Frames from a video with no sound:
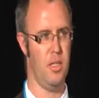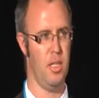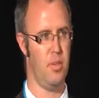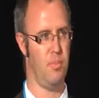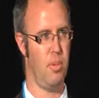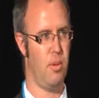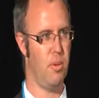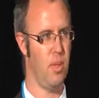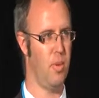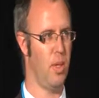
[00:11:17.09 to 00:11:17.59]
That's
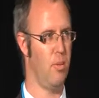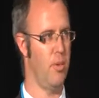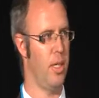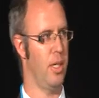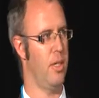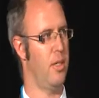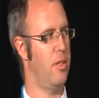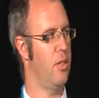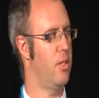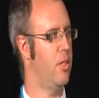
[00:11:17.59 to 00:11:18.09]
probably what
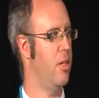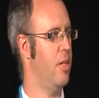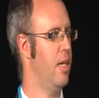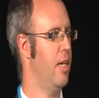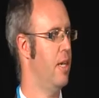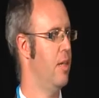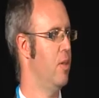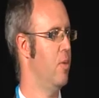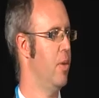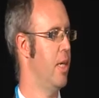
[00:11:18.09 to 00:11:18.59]
Rick could churn
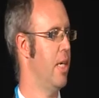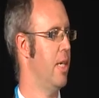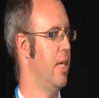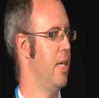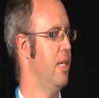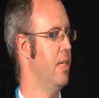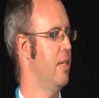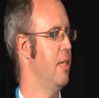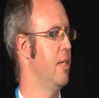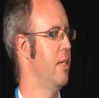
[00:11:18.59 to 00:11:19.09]
out in a
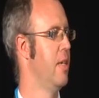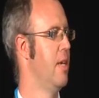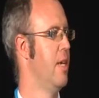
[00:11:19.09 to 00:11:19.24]
weekend,